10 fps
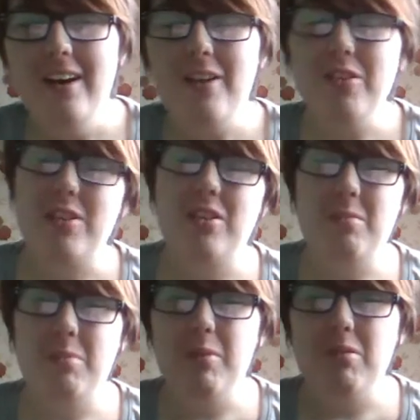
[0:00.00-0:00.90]
Although I saw the
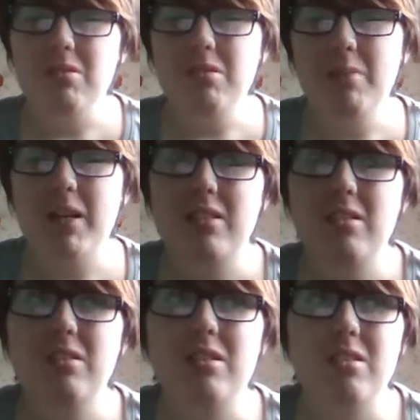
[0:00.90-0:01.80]
promotional
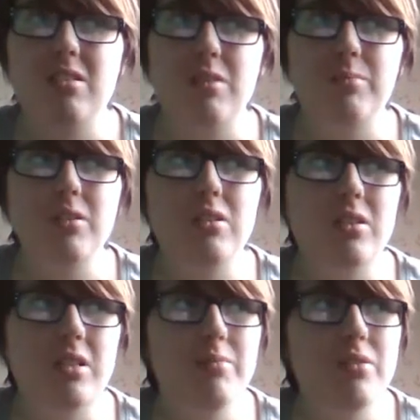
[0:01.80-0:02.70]
pictures, because Tumblr
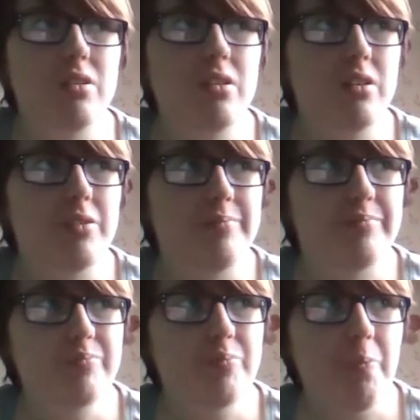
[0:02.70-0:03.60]
seems to
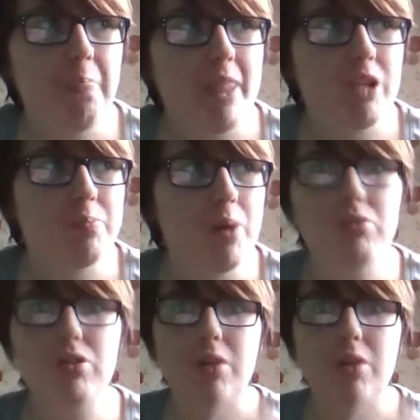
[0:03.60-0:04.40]
just post